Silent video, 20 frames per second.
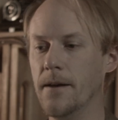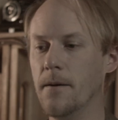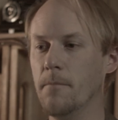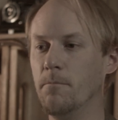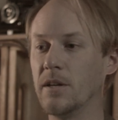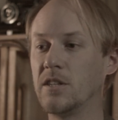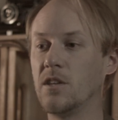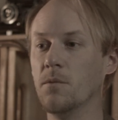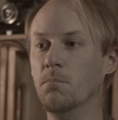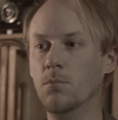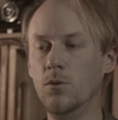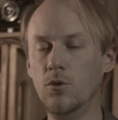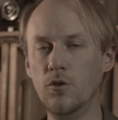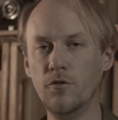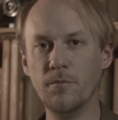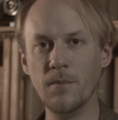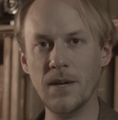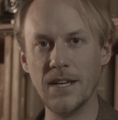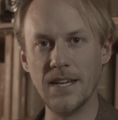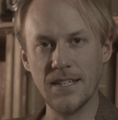but the
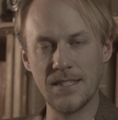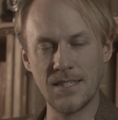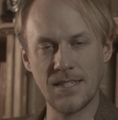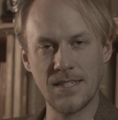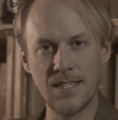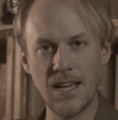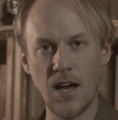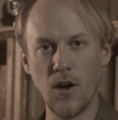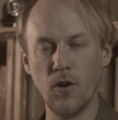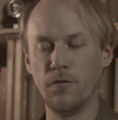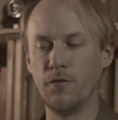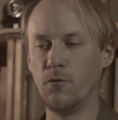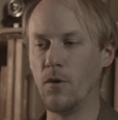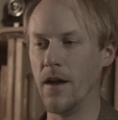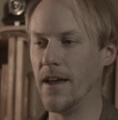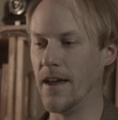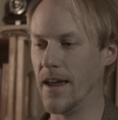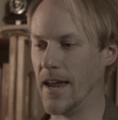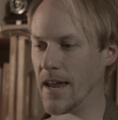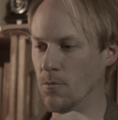movement itself
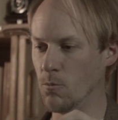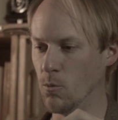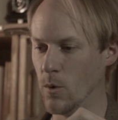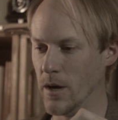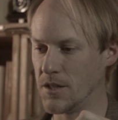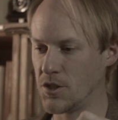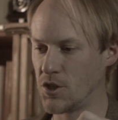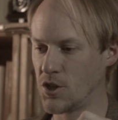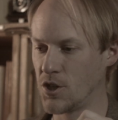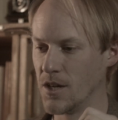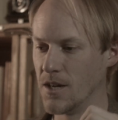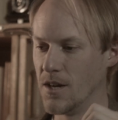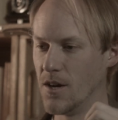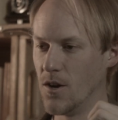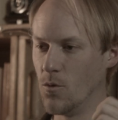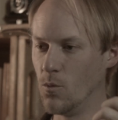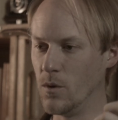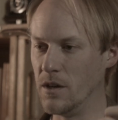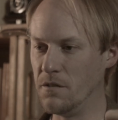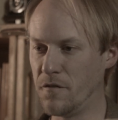in which
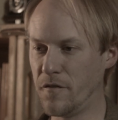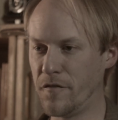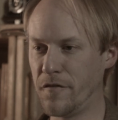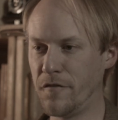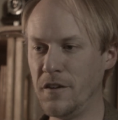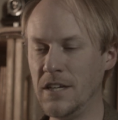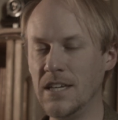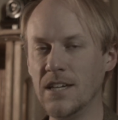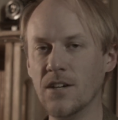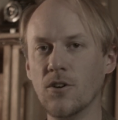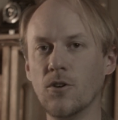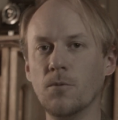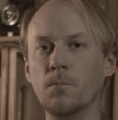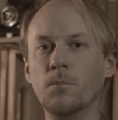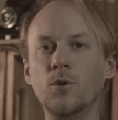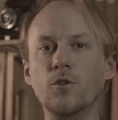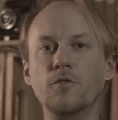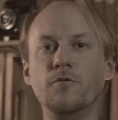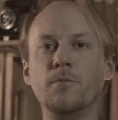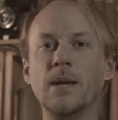we feel
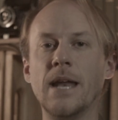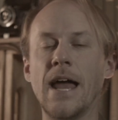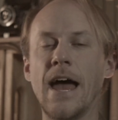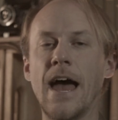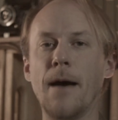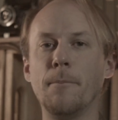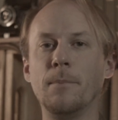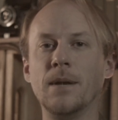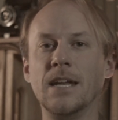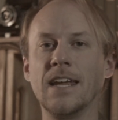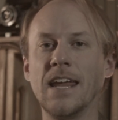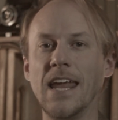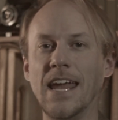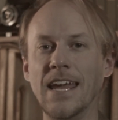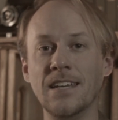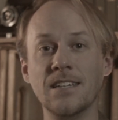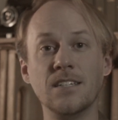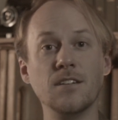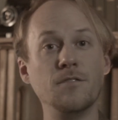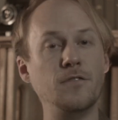movement happening
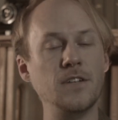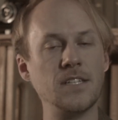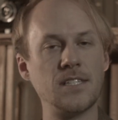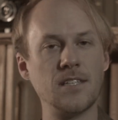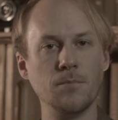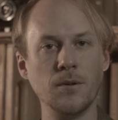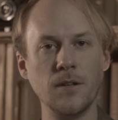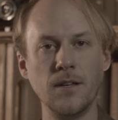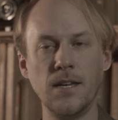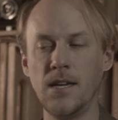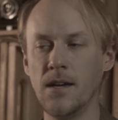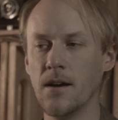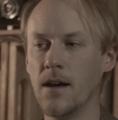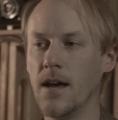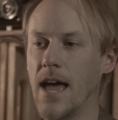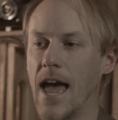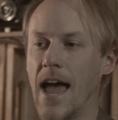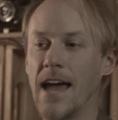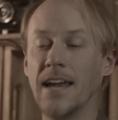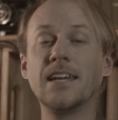indivisibly
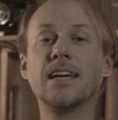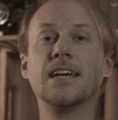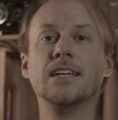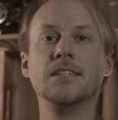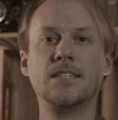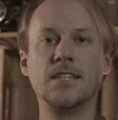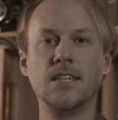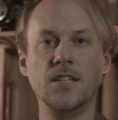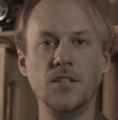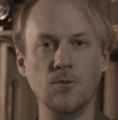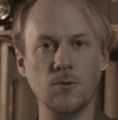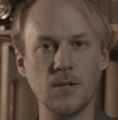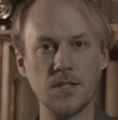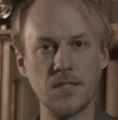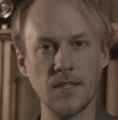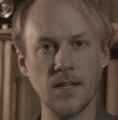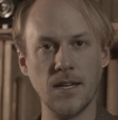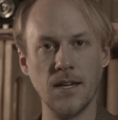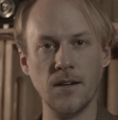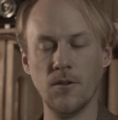and
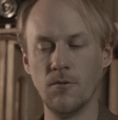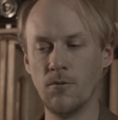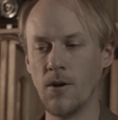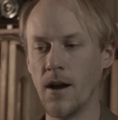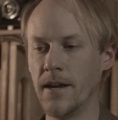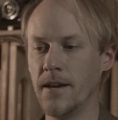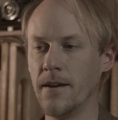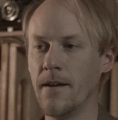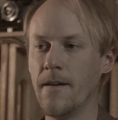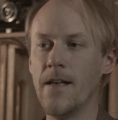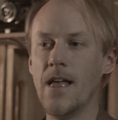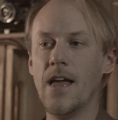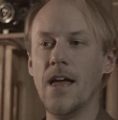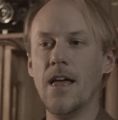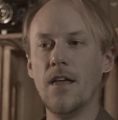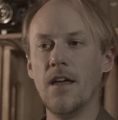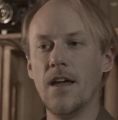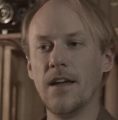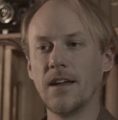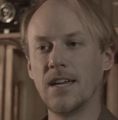continuously, right?
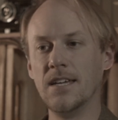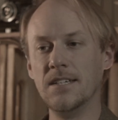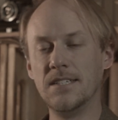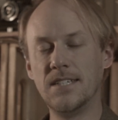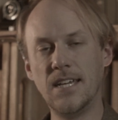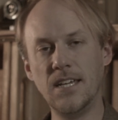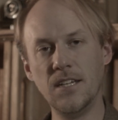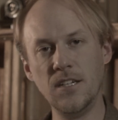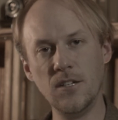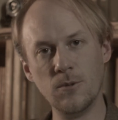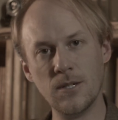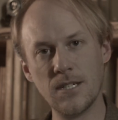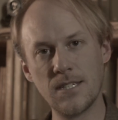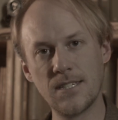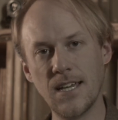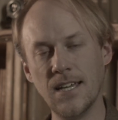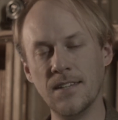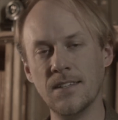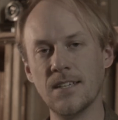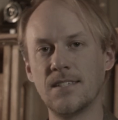
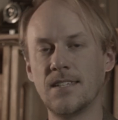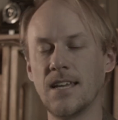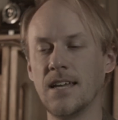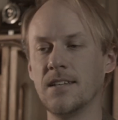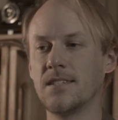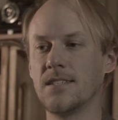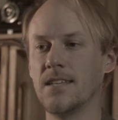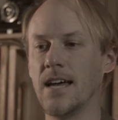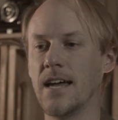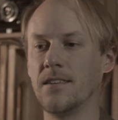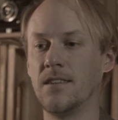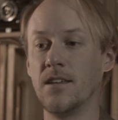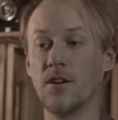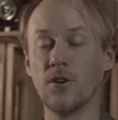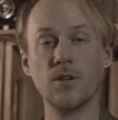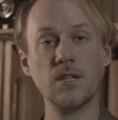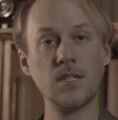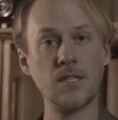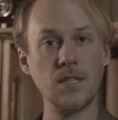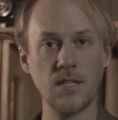Continuous in the sense that
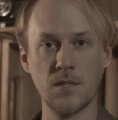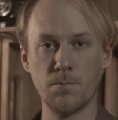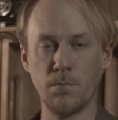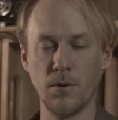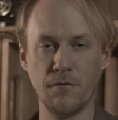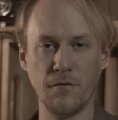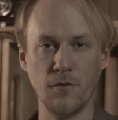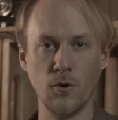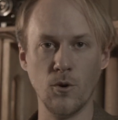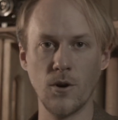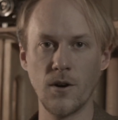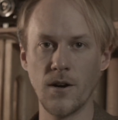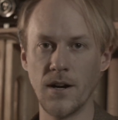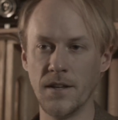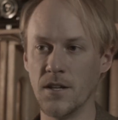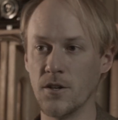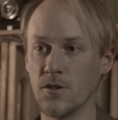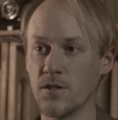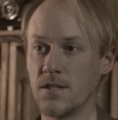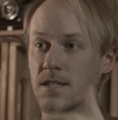there is this before
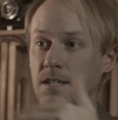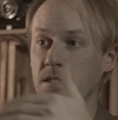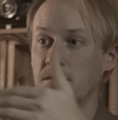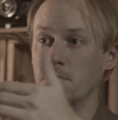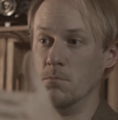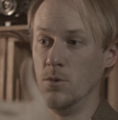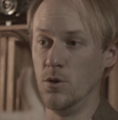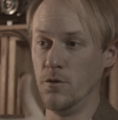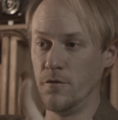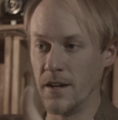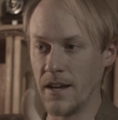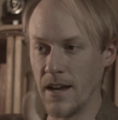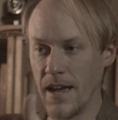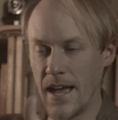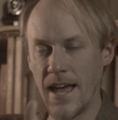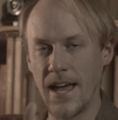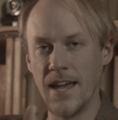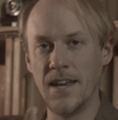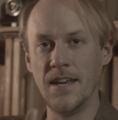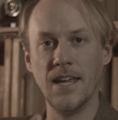and there's this moving
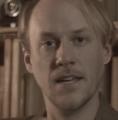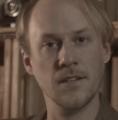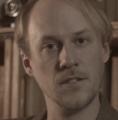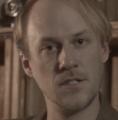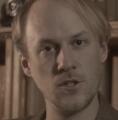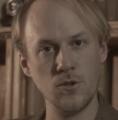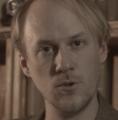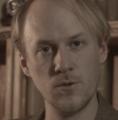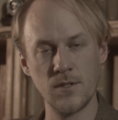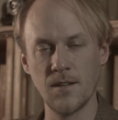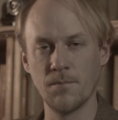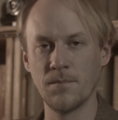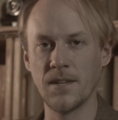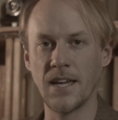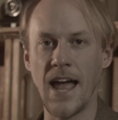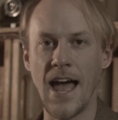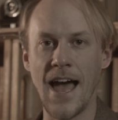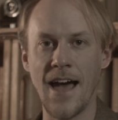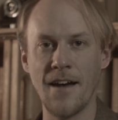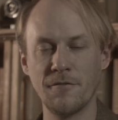ahead into
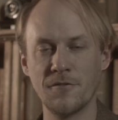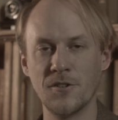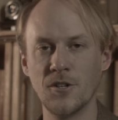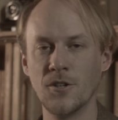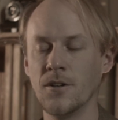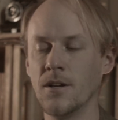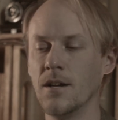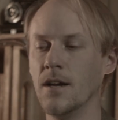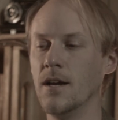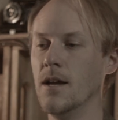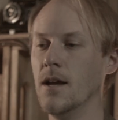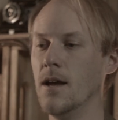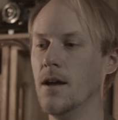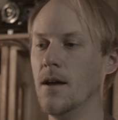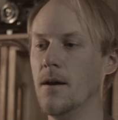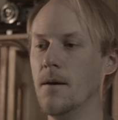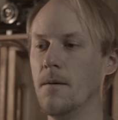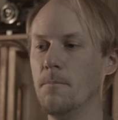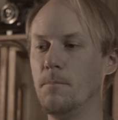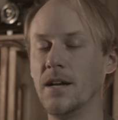something after,
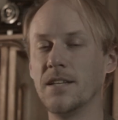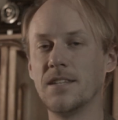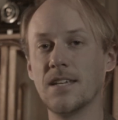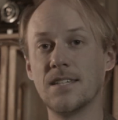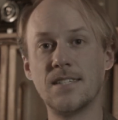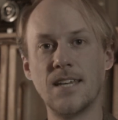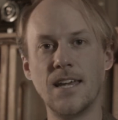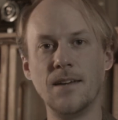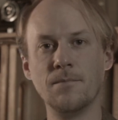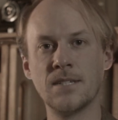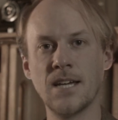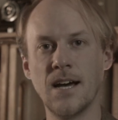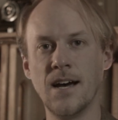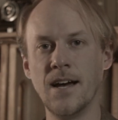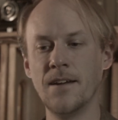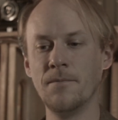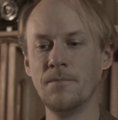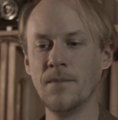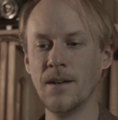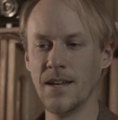but at the same
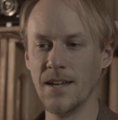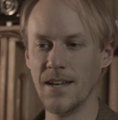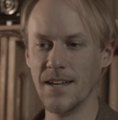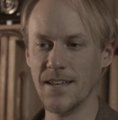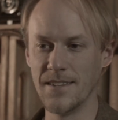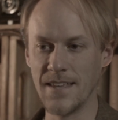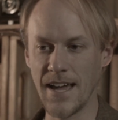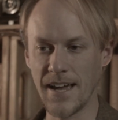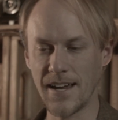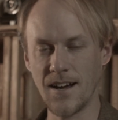time, that